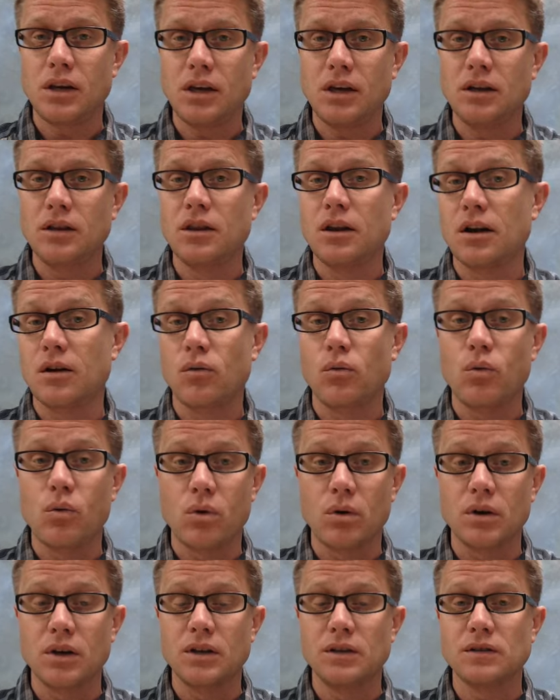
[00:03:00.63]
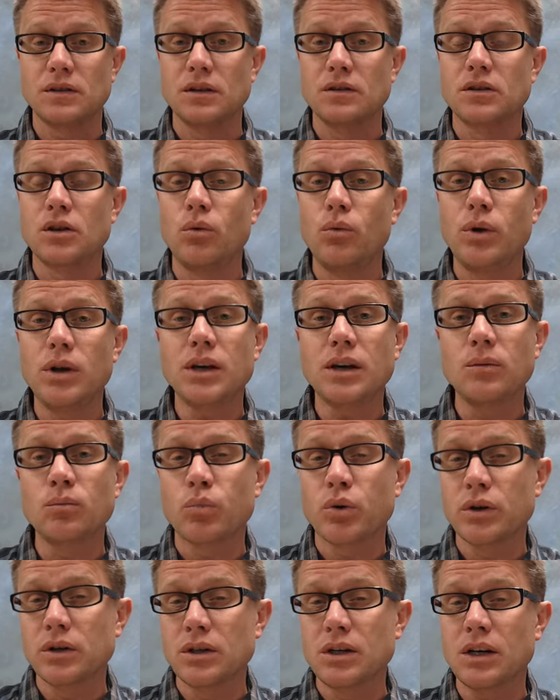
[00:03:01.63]
heed their warnings. And so we
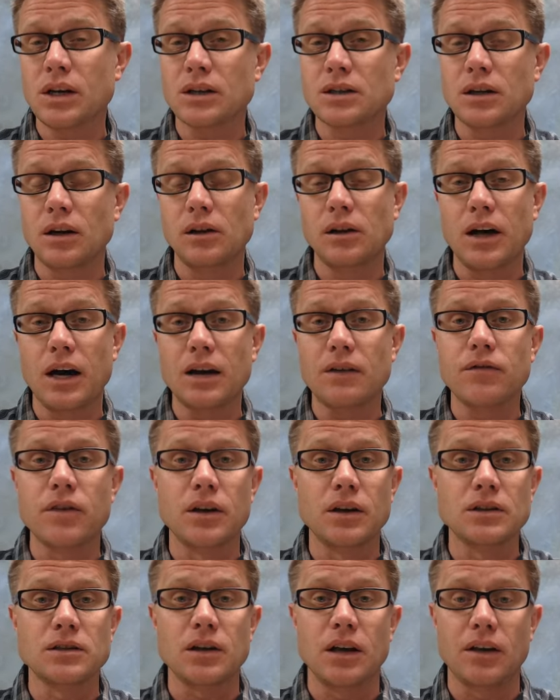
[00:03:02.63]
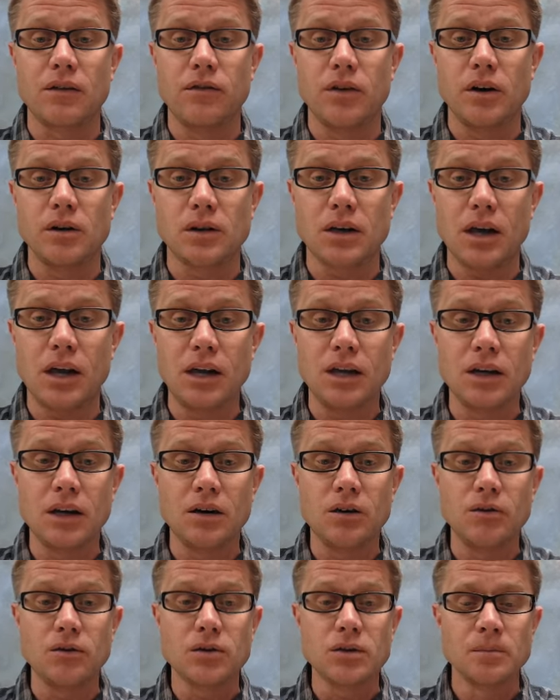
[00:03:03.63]
can predict a lot of things like
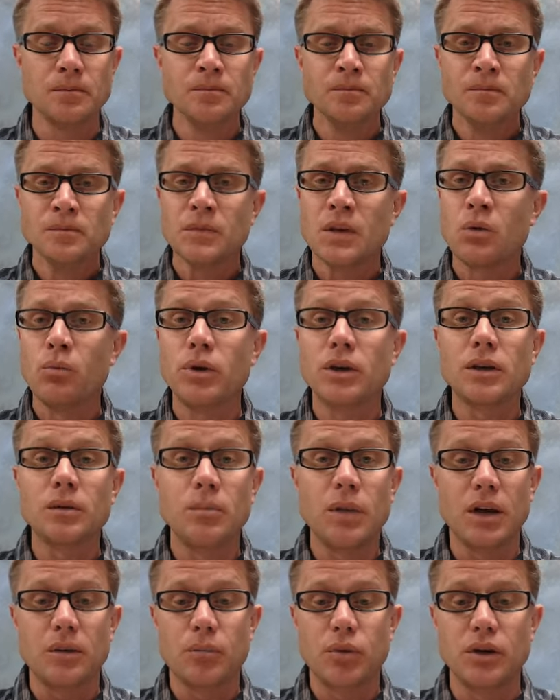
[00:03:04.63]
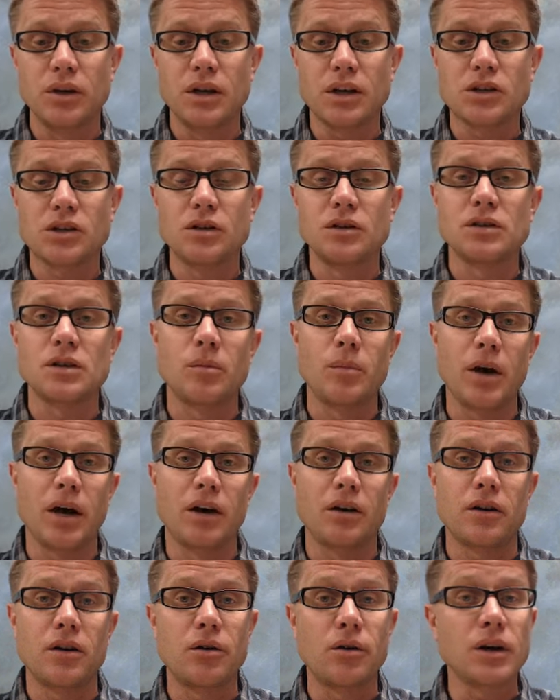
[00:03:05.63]
volcanoes. We can make predictions
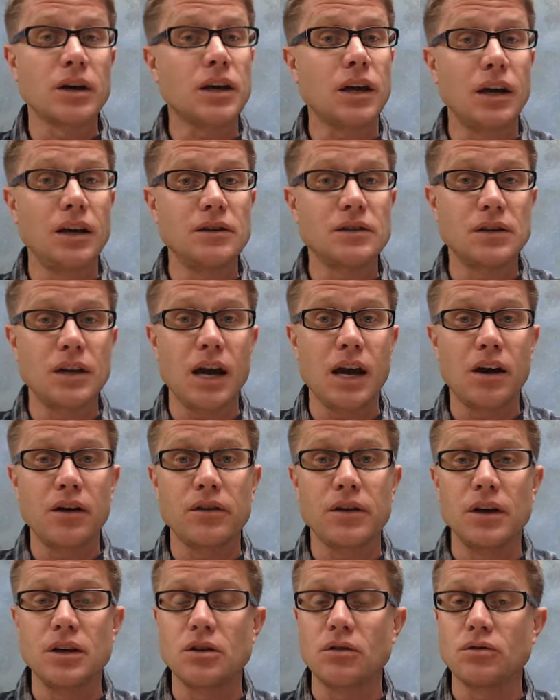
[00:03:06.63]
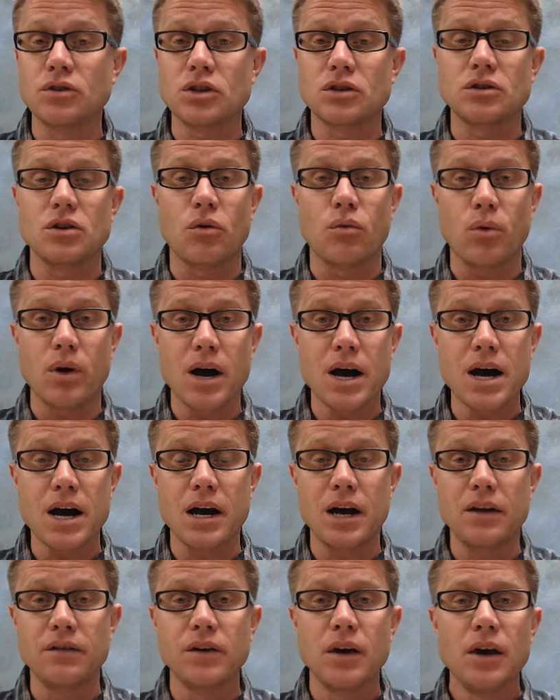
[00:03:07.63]
about hurricanes now. They don't just
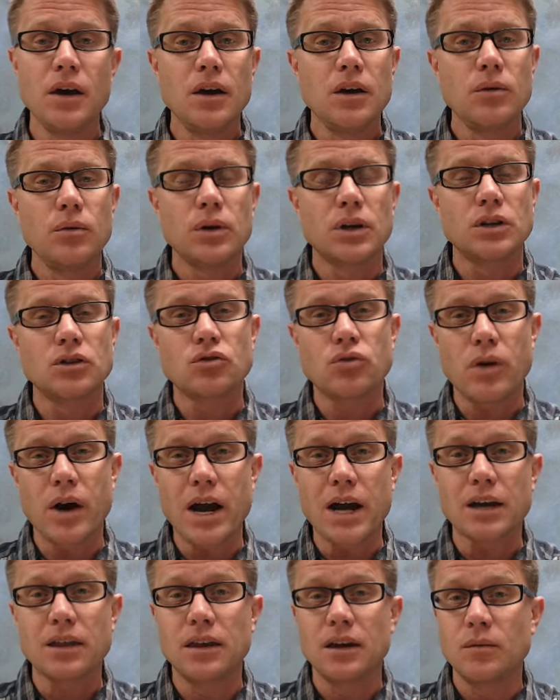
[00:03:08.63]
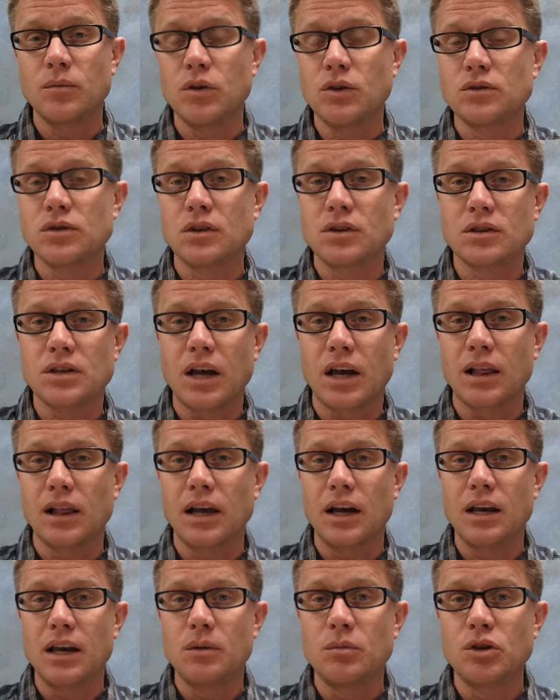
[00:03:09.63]
arrive, we can track them using
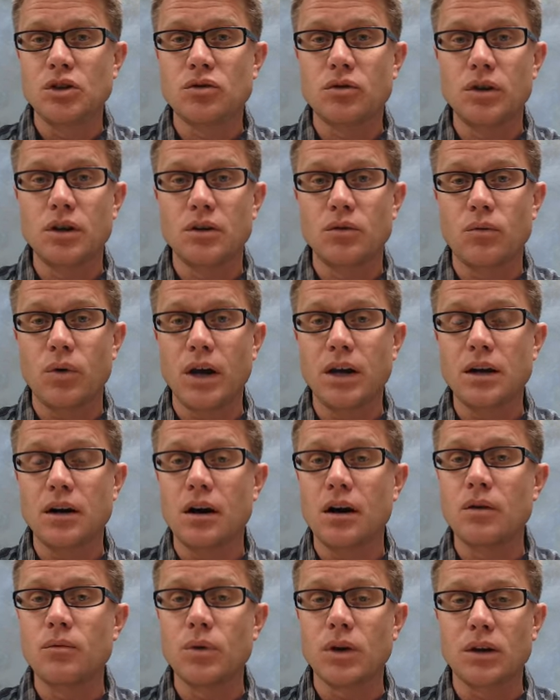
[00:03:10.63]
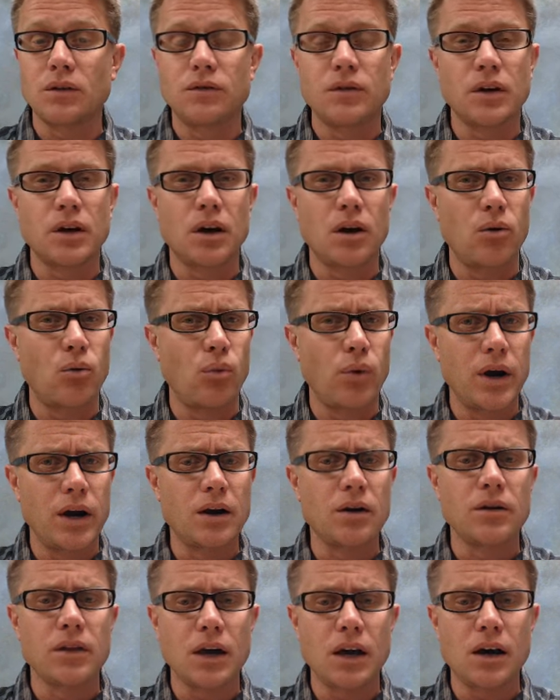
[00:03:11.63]
satellite imagery and radar, and we can figure out
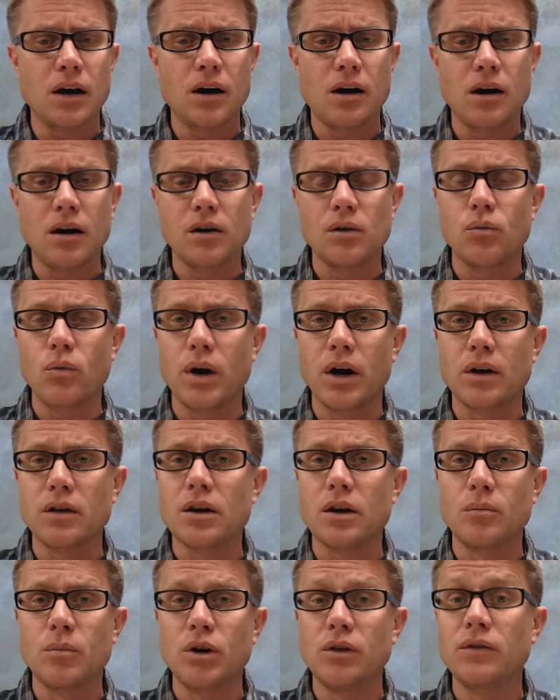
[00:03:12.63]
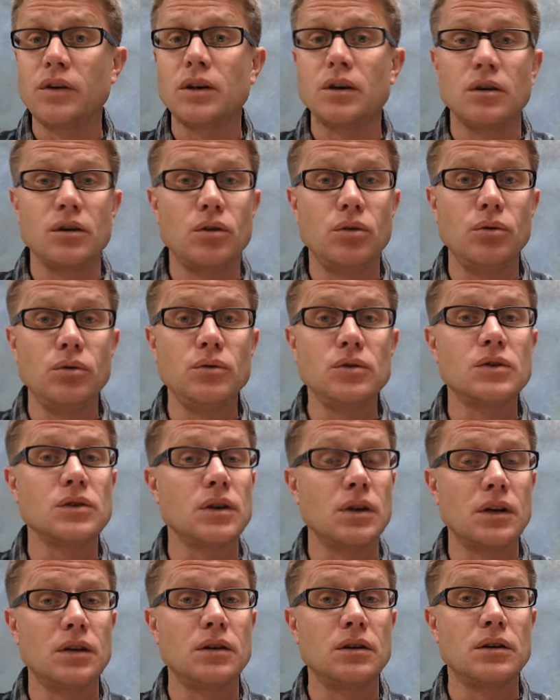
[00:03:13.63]
where they are and where they're moving and
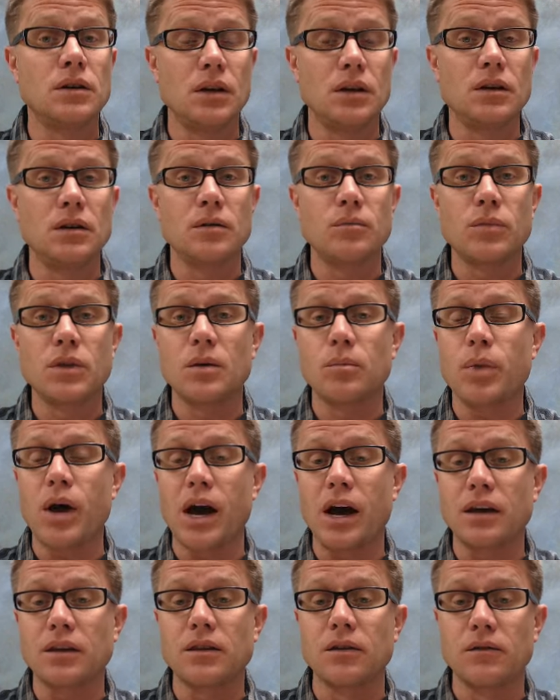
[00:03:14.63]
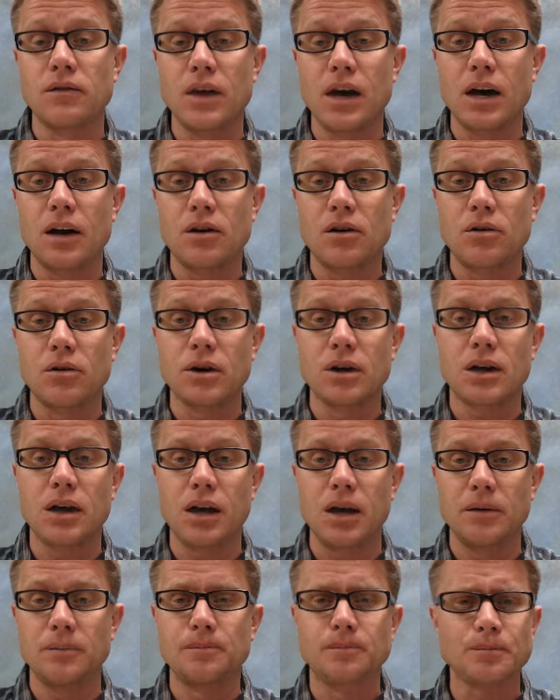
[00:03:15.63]
who's in, in the path of that
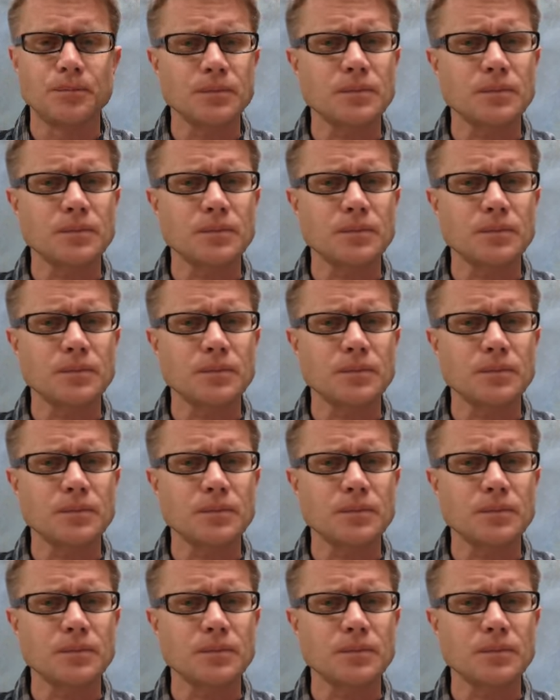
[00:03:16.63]
hurricane.